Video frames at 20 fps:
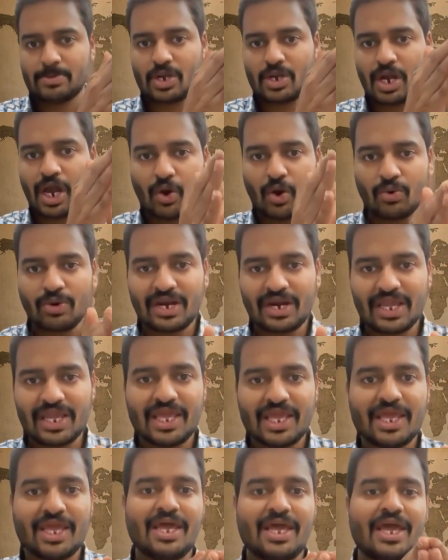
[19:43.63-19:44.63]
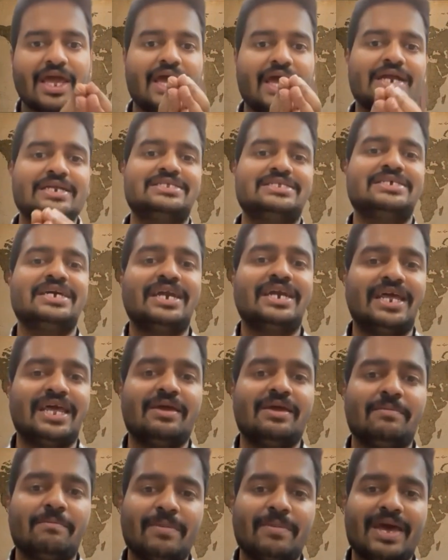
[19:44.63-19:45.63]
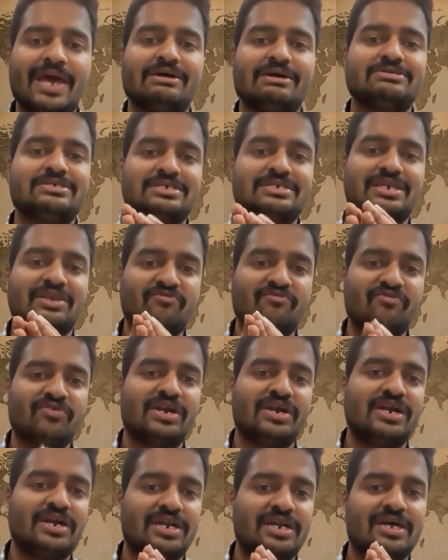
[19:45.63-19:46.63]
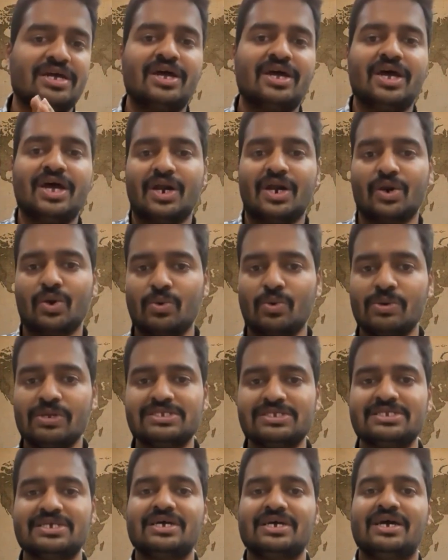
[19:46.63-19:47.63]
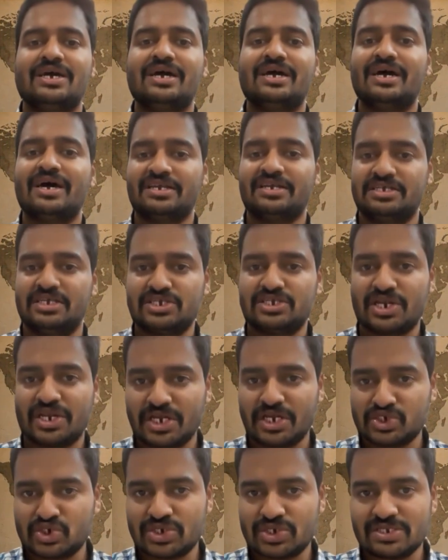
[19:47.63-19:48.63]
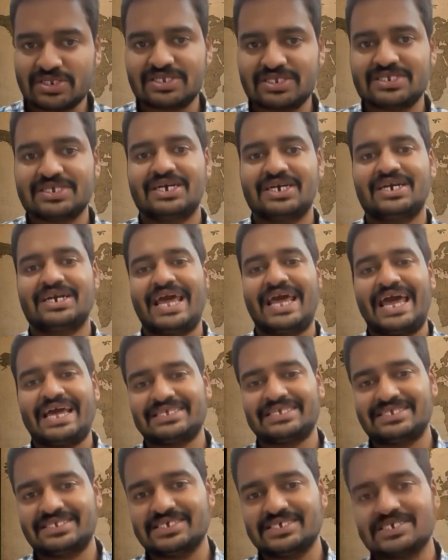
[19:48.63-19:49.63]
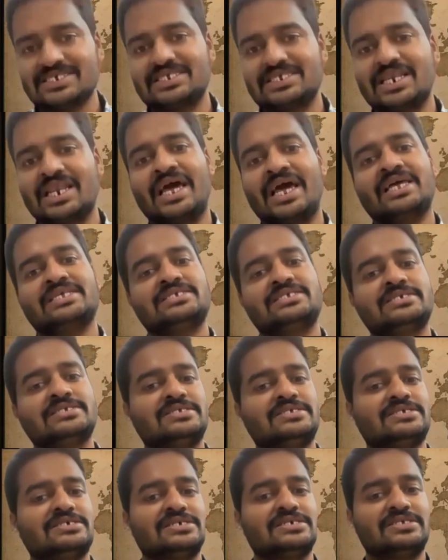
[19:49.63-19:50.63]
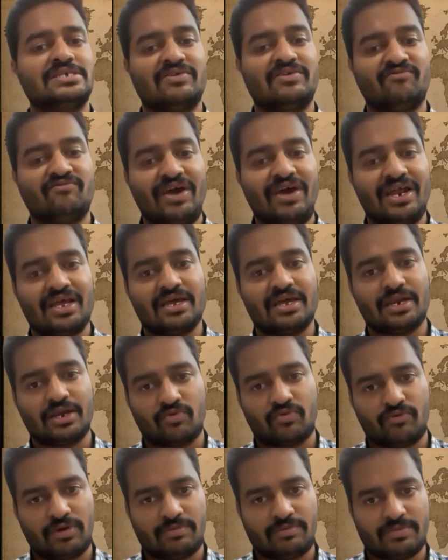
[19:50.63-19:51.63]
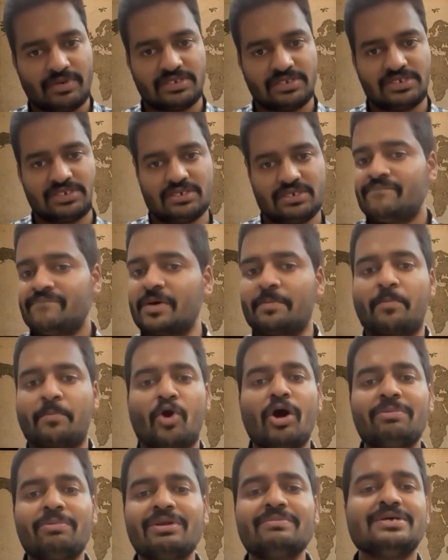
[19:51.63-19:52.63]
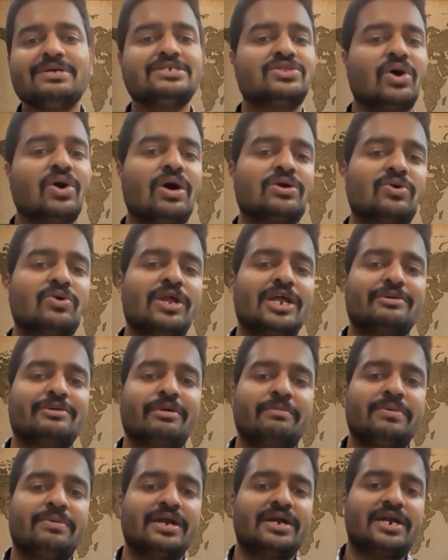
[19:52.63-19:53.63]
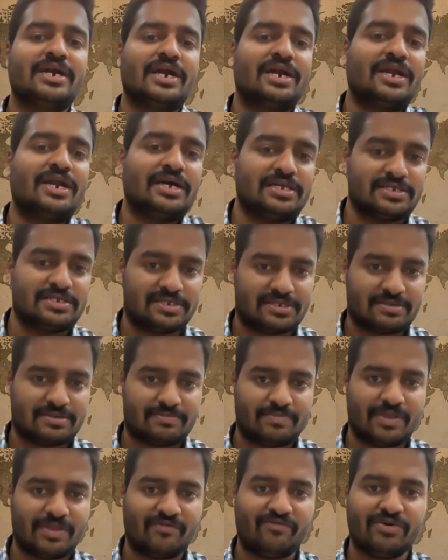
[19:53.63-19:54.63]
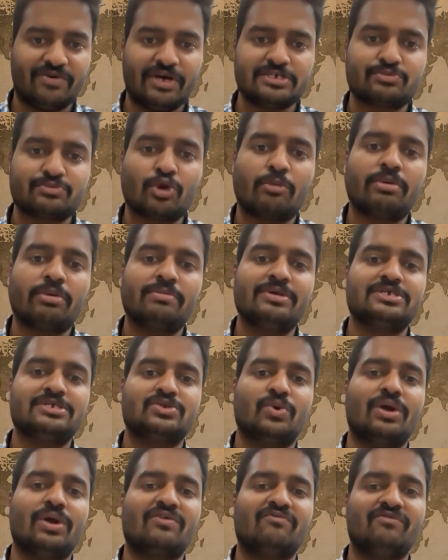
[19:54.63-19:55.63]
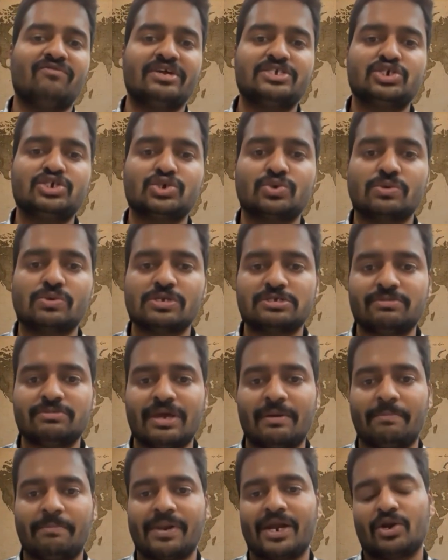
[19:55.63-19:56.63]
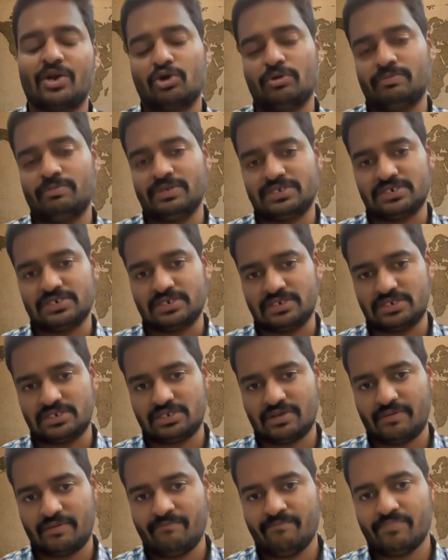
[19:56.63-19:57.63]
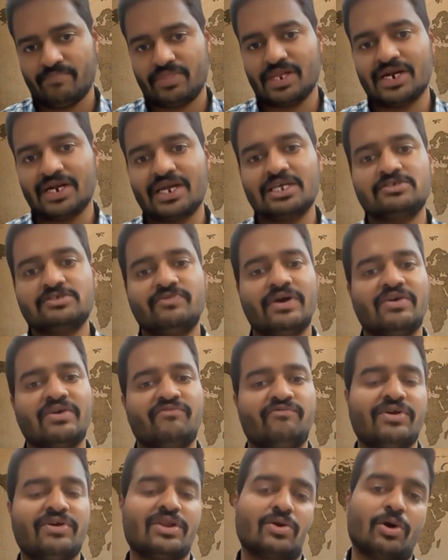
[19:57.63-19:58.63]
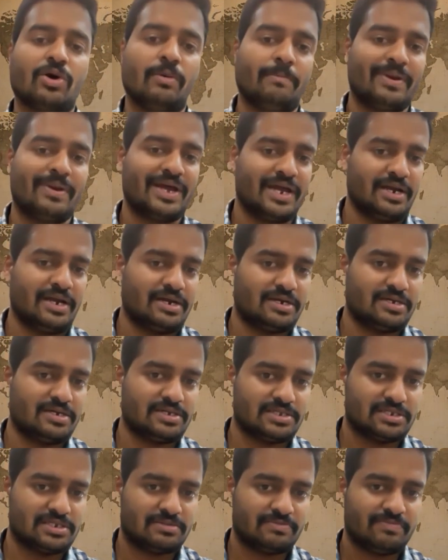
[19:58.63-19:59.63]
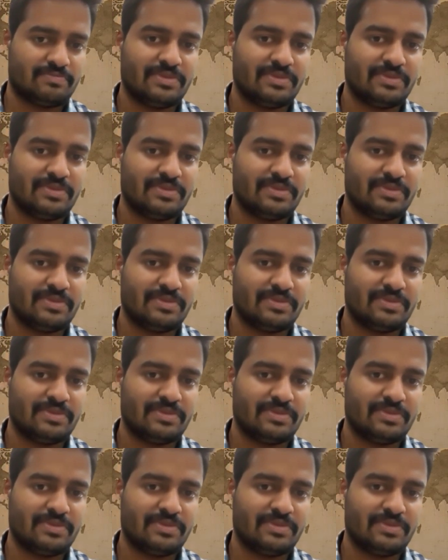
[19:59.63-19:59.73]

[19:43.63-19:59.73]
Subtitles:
county, and city may have different rules, registrations, taxes, licenses, and filing requirements. The problem is not only remembering deadlines, The first problem is knowing which rules may apply to your business. That is where FinComply enters.